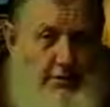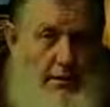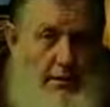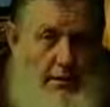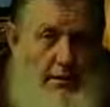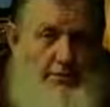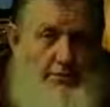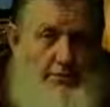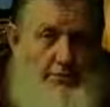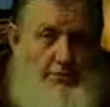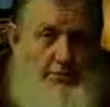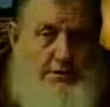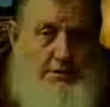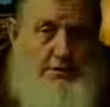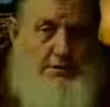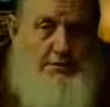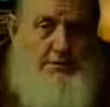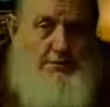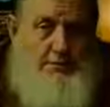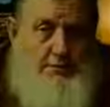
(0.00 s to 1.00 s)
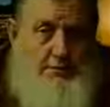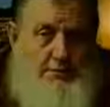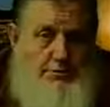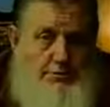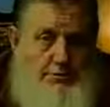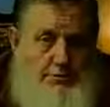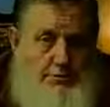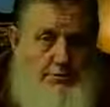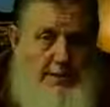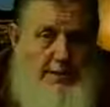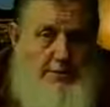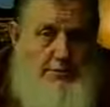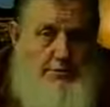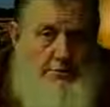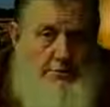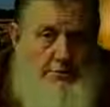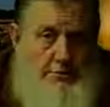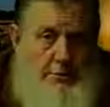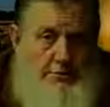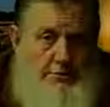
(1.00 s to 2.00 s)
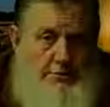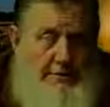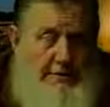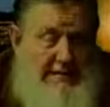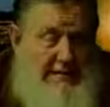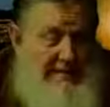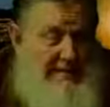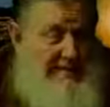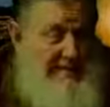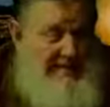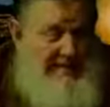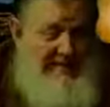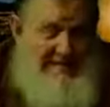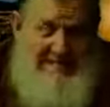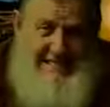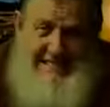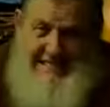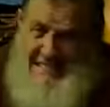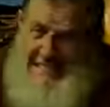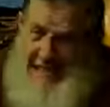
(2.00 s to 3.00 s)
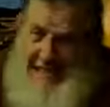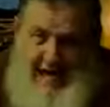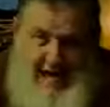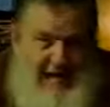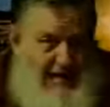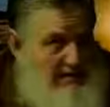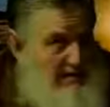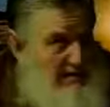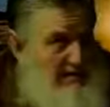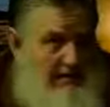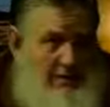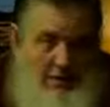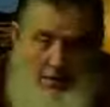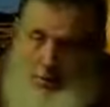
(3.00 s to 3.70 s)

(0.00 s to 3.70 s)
And if you said it's original manuscripts, that is not